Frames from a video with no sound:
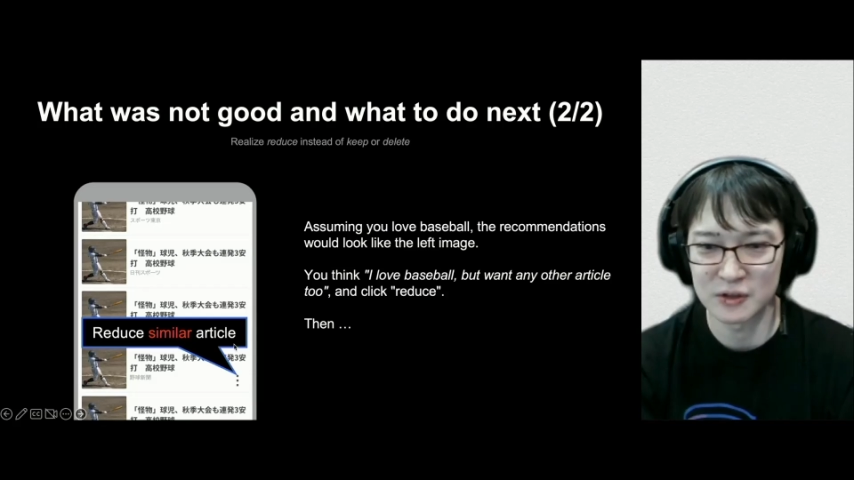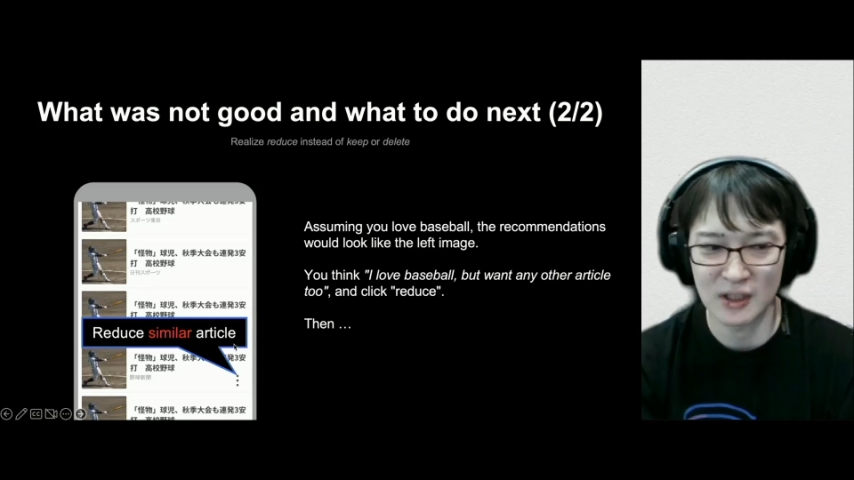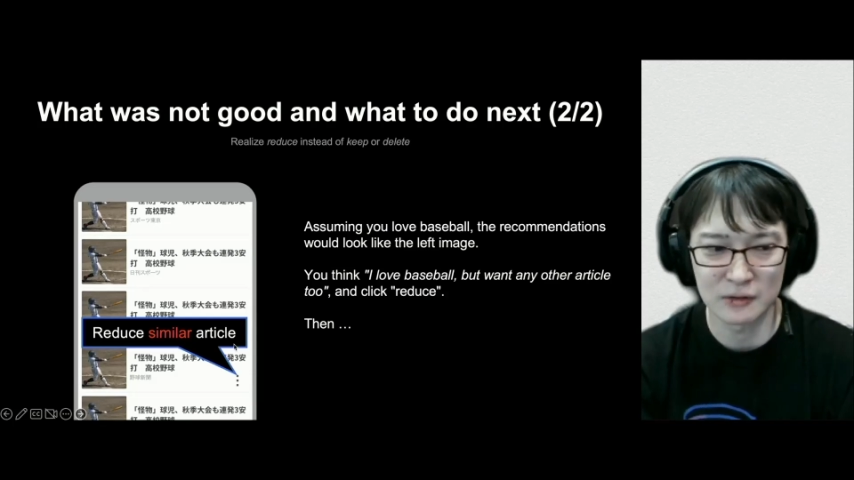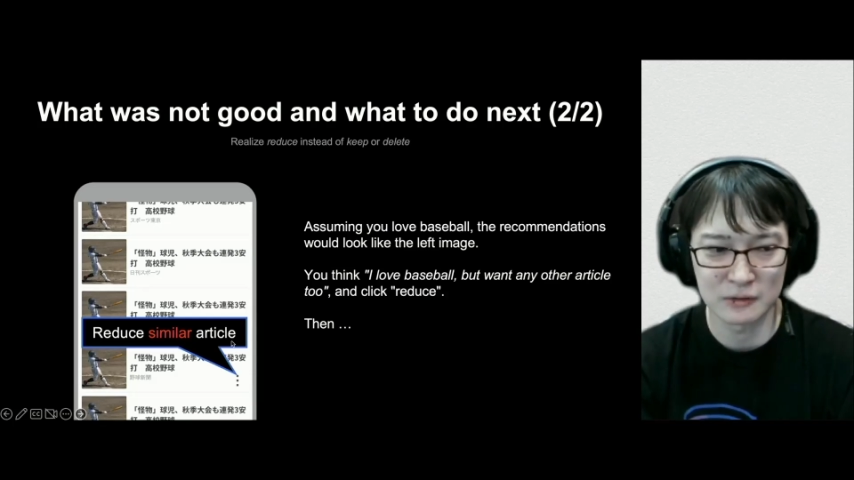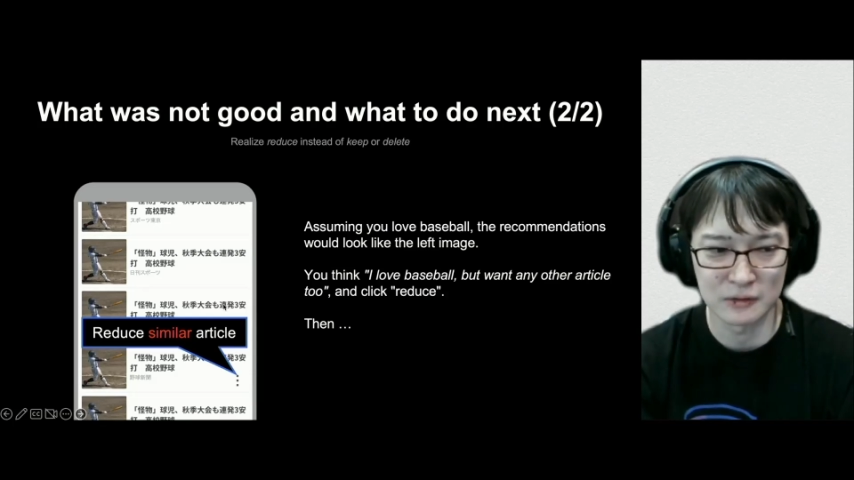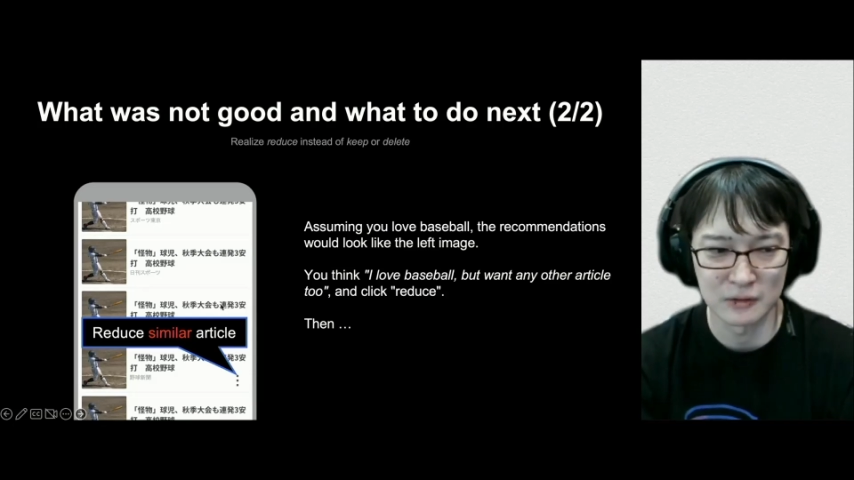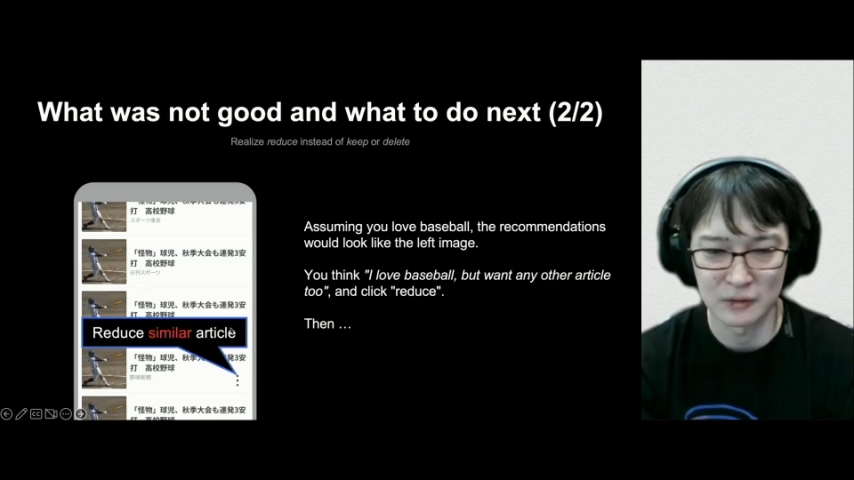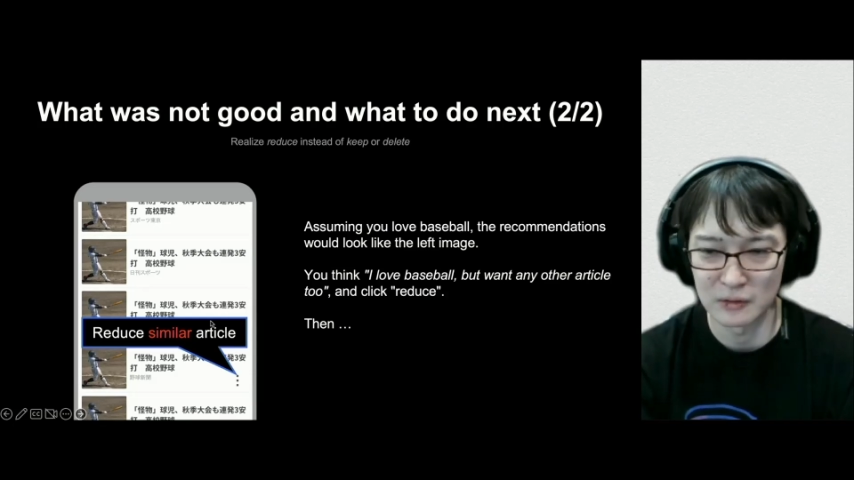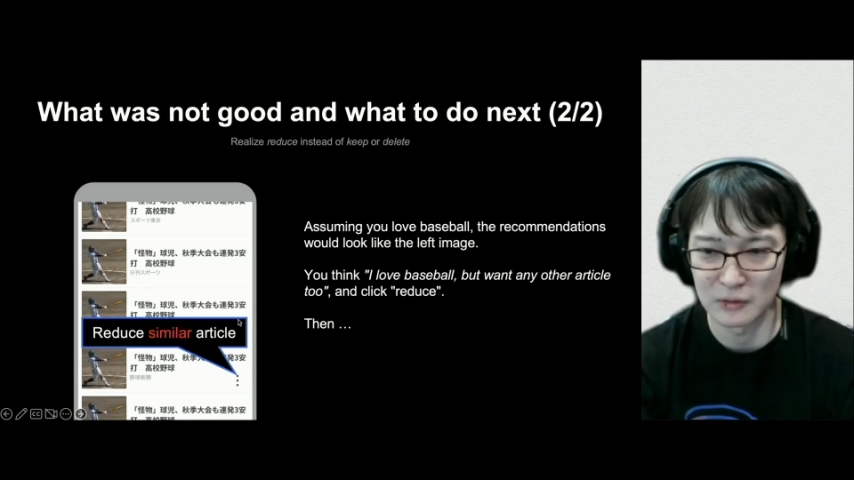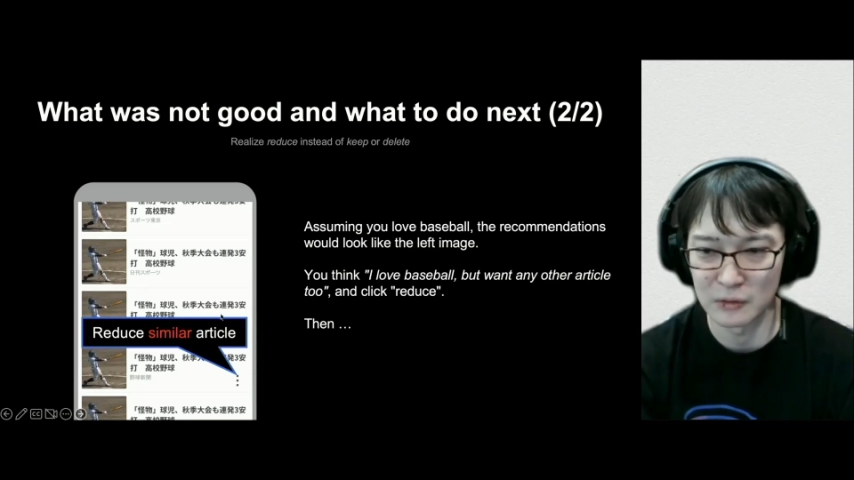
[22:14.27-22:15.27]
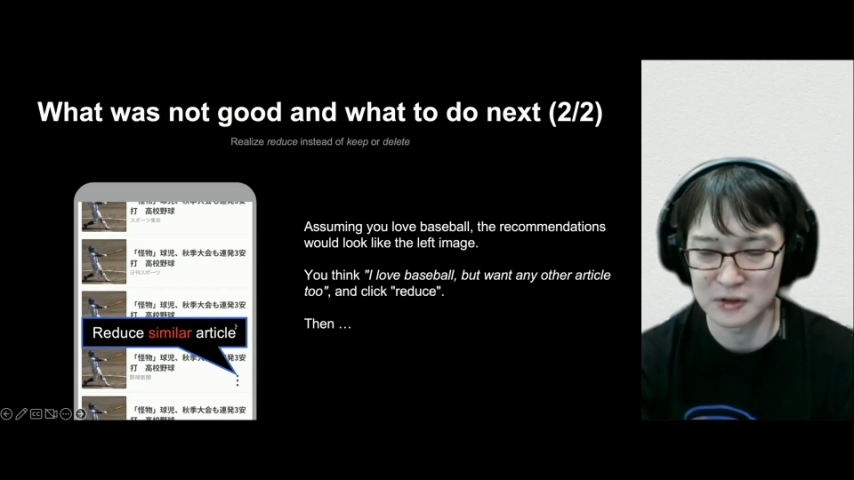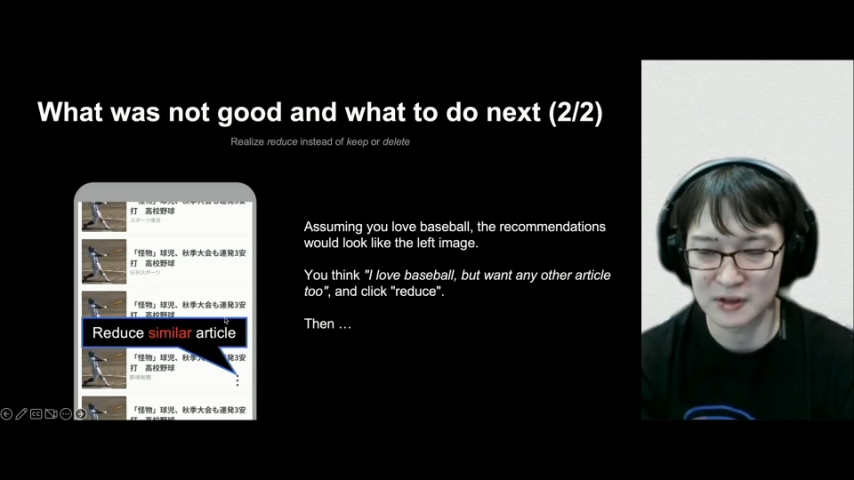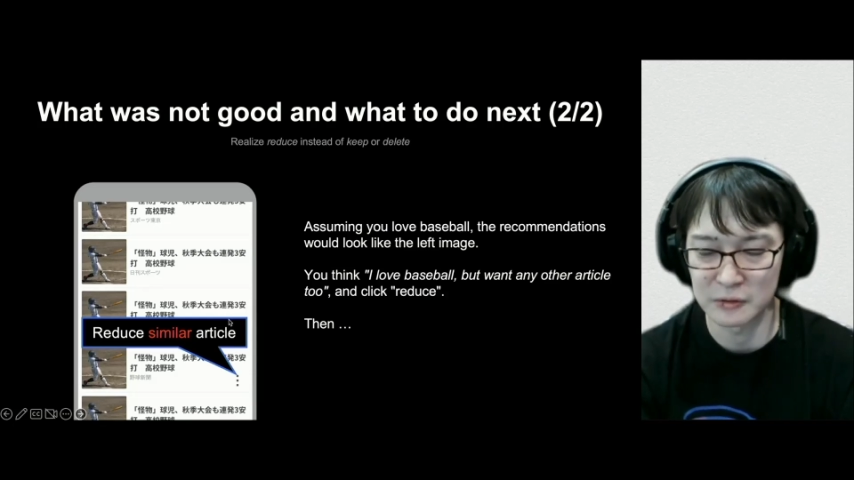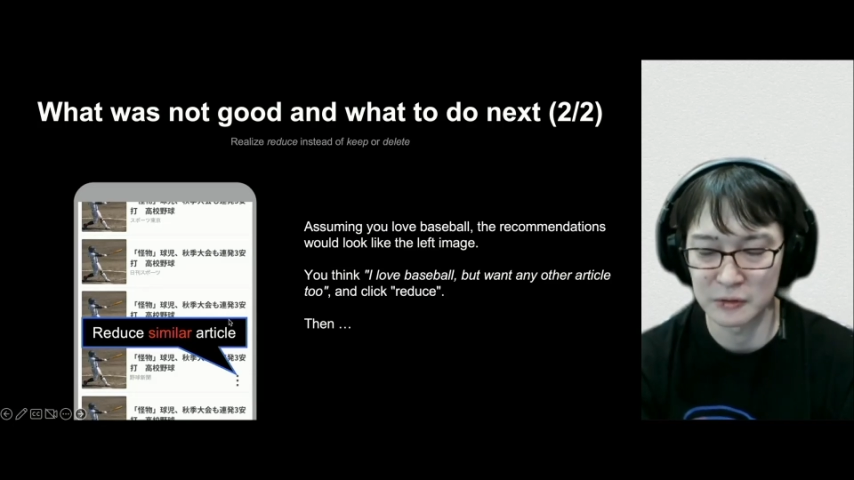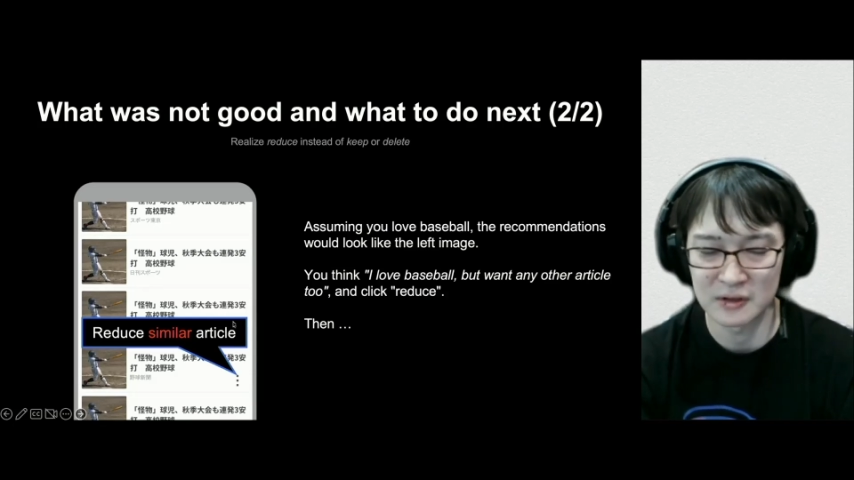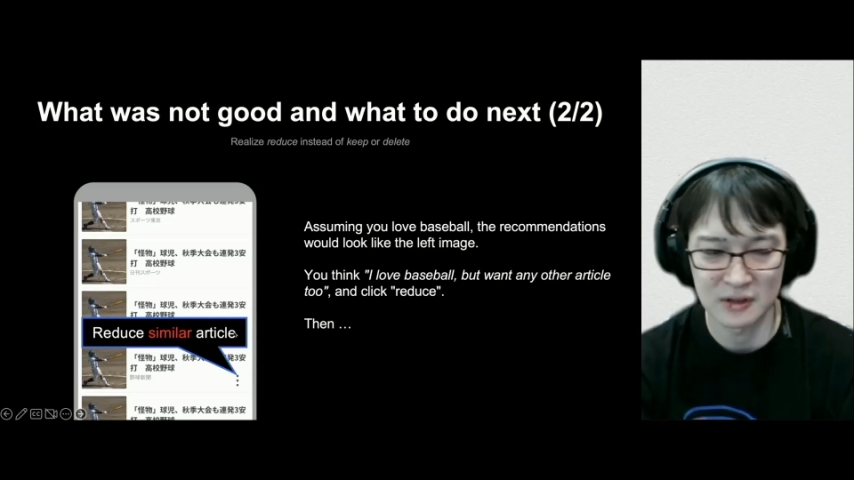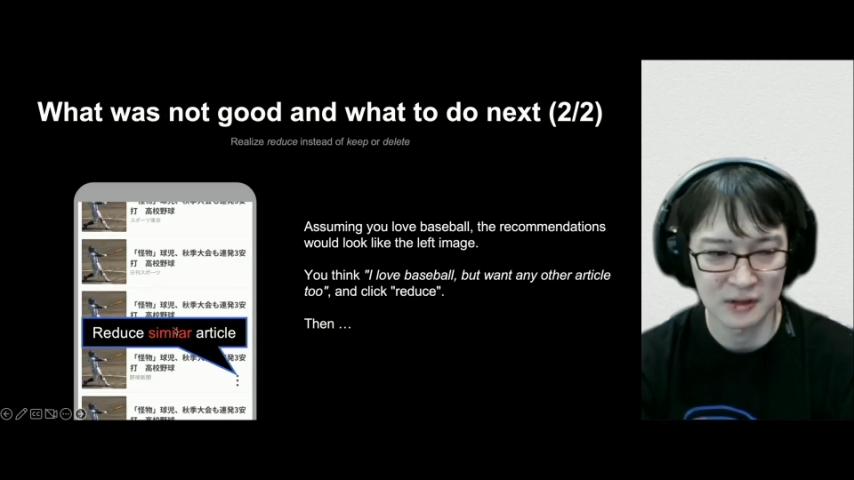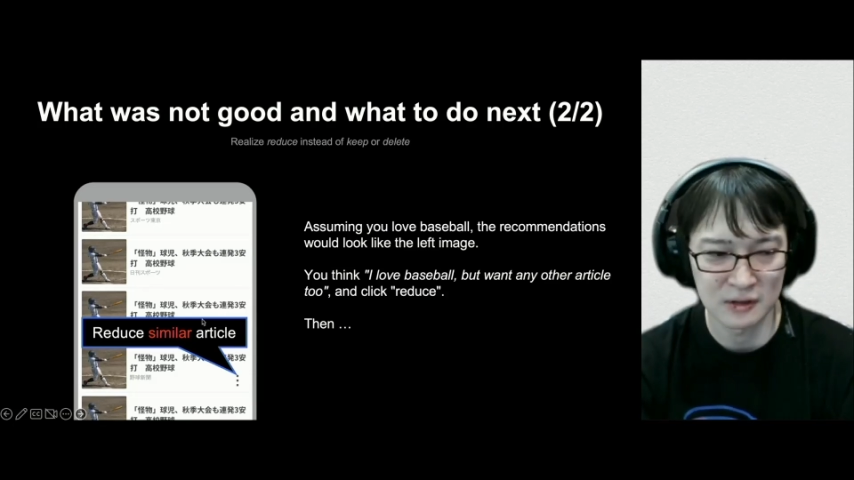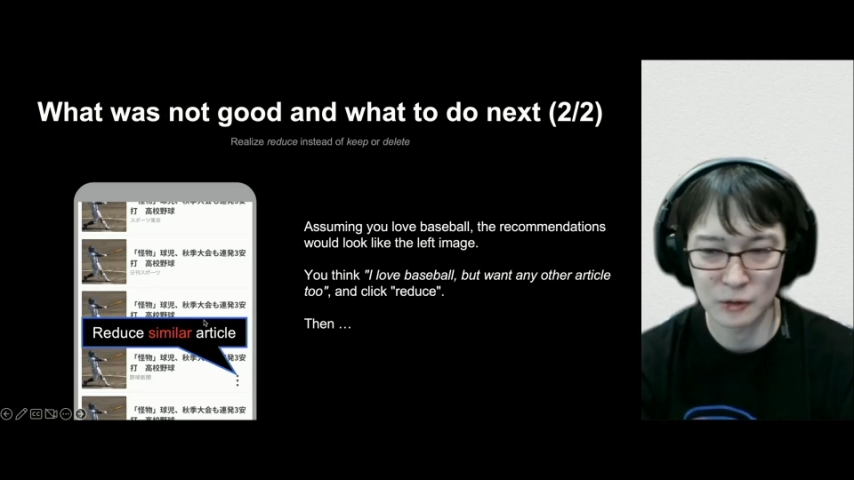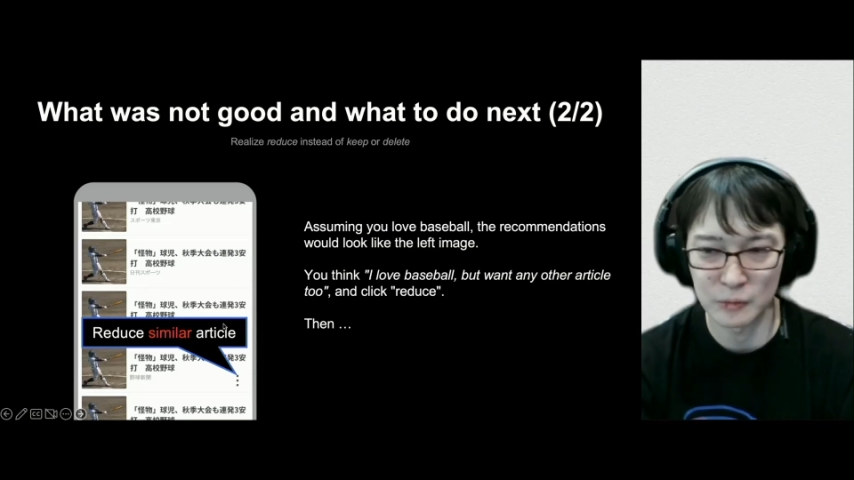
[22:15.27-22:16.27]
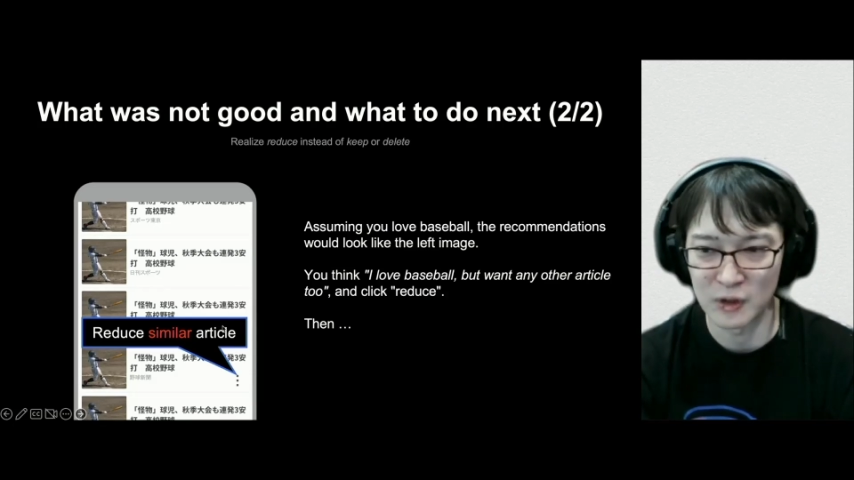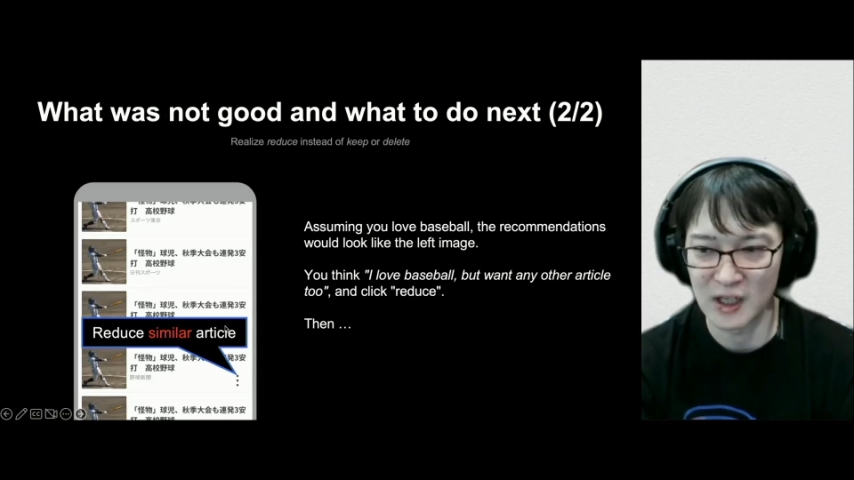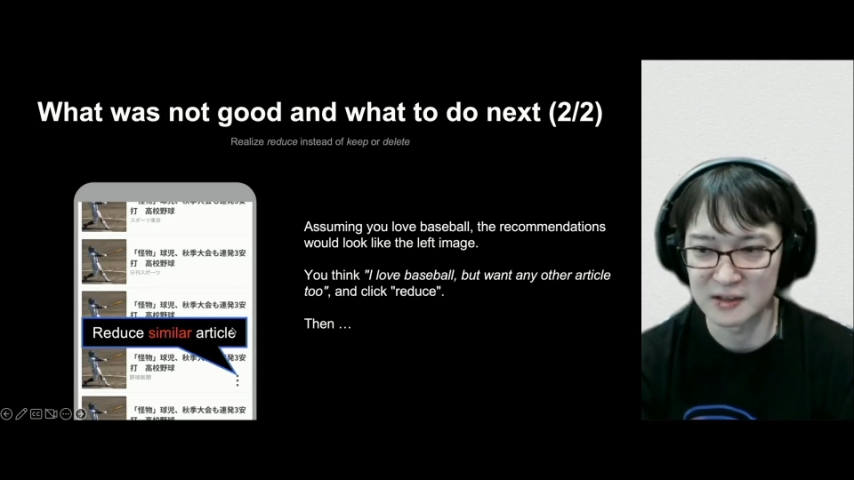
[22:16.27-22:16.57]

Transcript: recommended, and you will probably hit